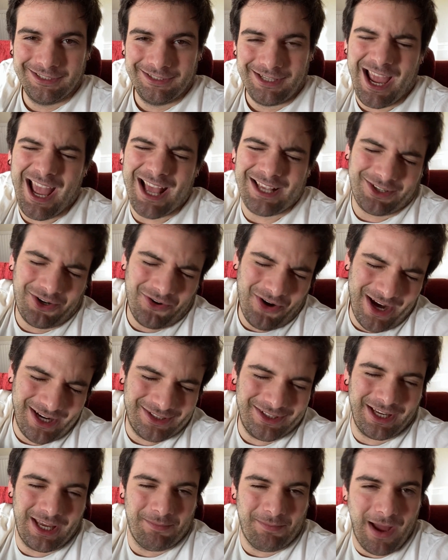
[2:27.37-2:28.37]
I ask Craig
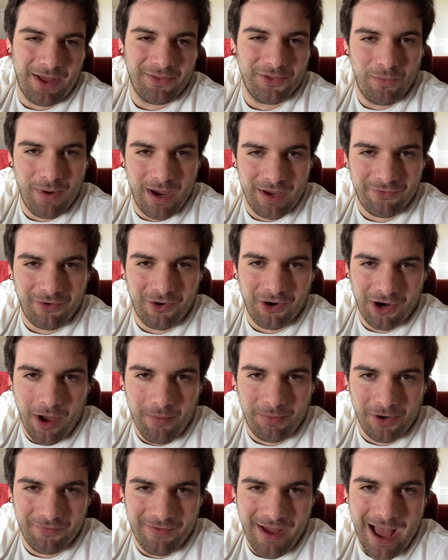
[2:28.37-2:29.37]
to keep out the way for a
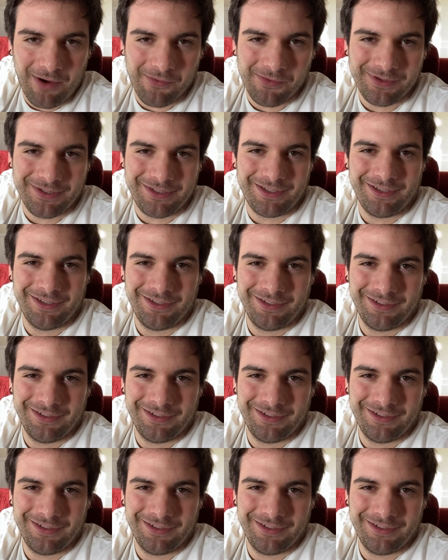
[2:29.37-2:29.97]
couple of hours.